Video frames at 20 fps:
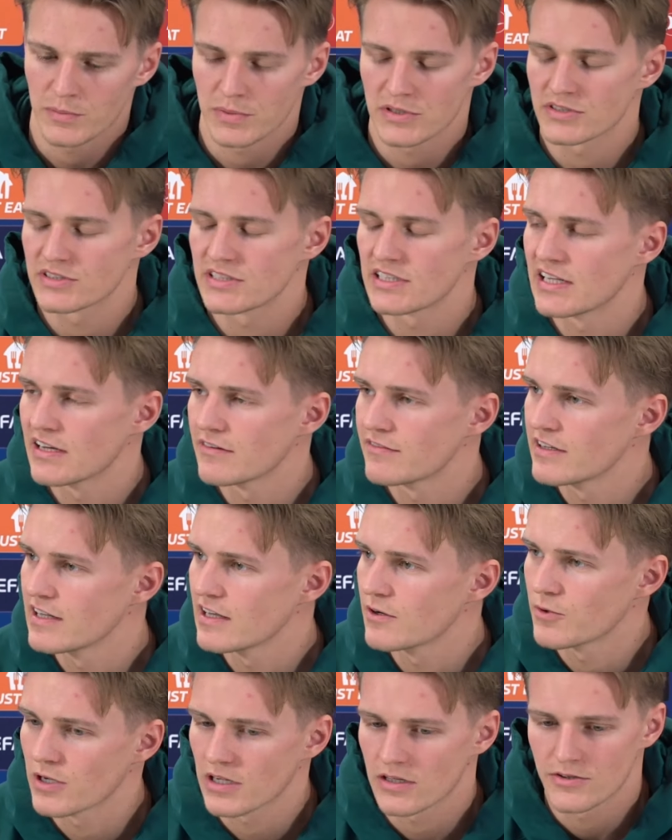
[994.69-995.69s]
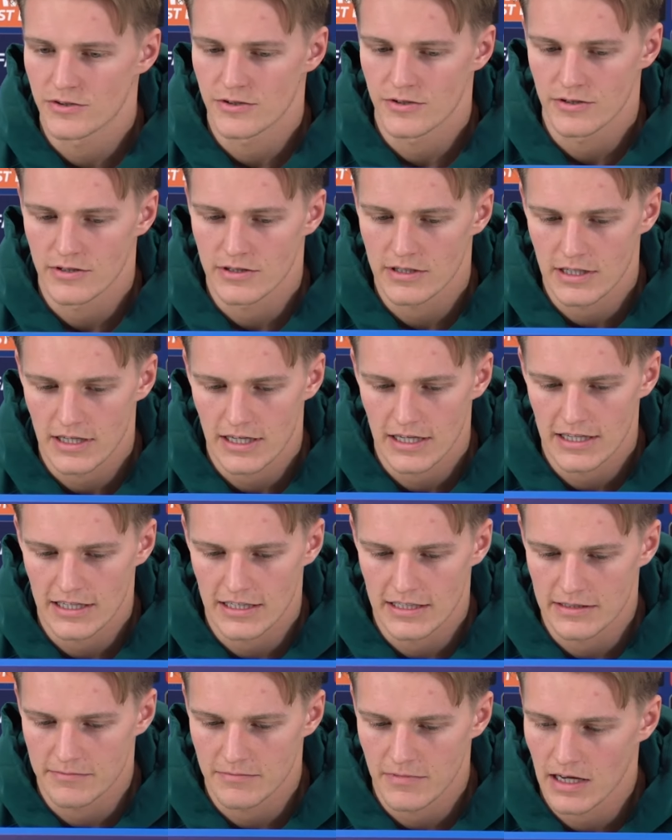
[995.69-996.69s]
But still, I feel like we can do
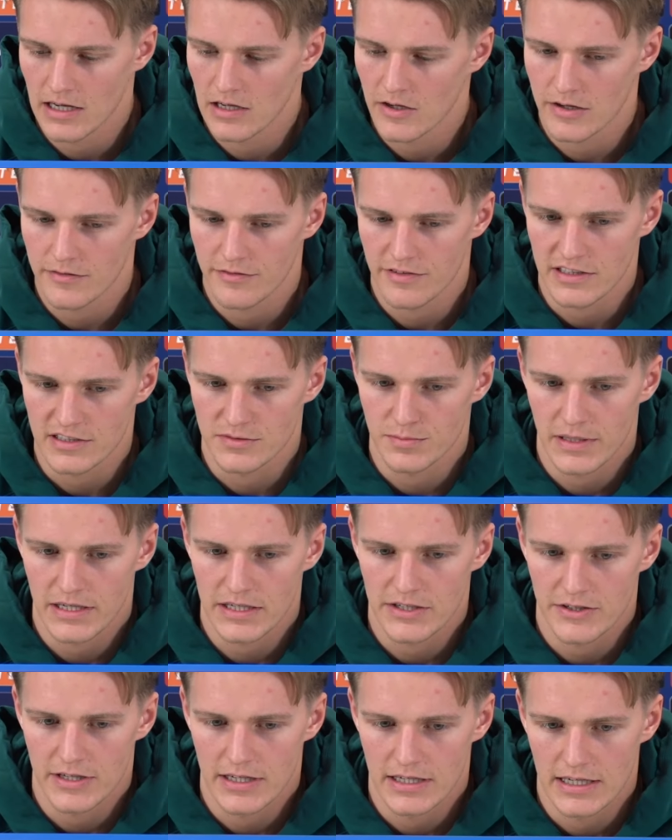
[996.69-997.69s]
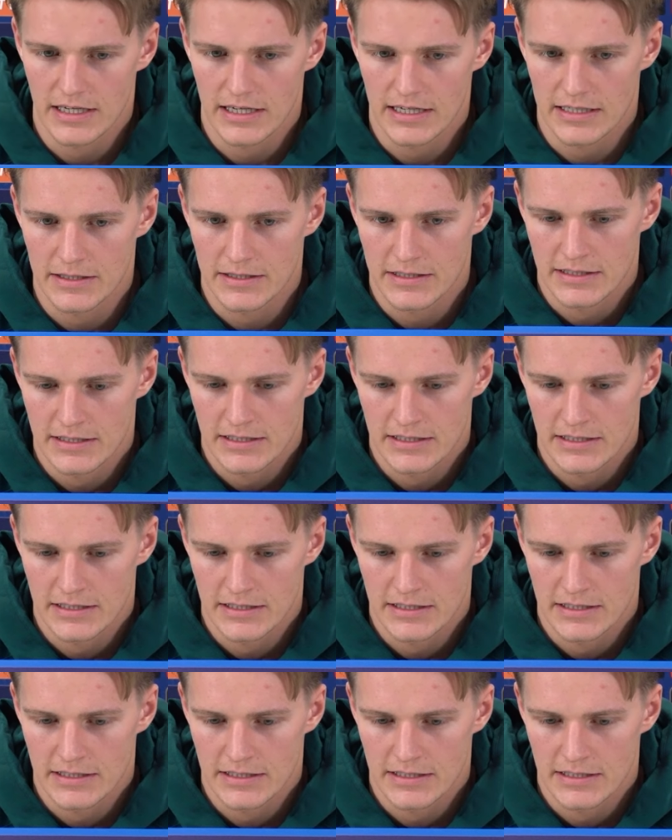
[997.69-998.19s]
uh, a lot of things better, and uh,